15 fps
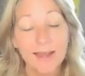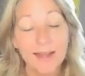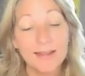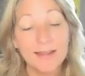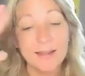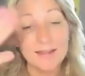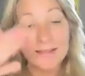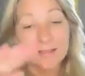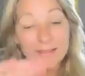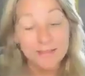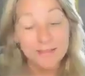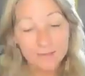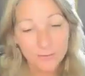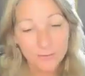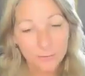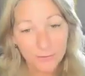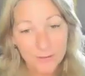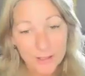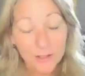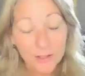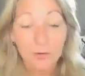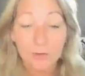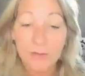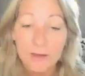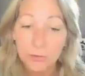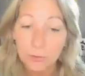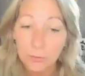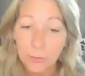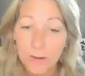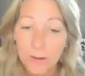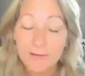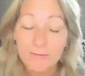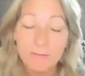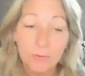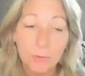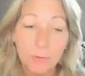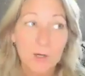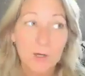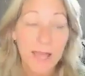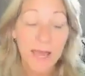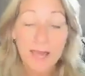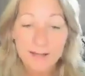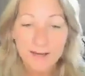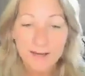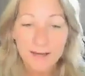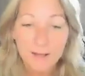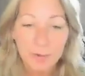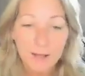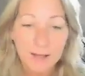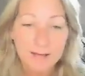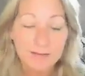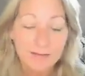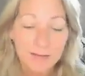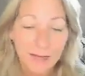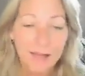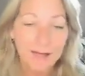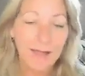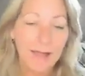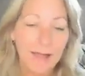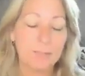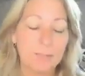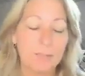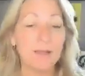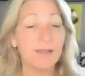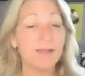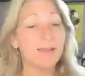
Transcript: and then this over here that you're waiting for can take place, can happen.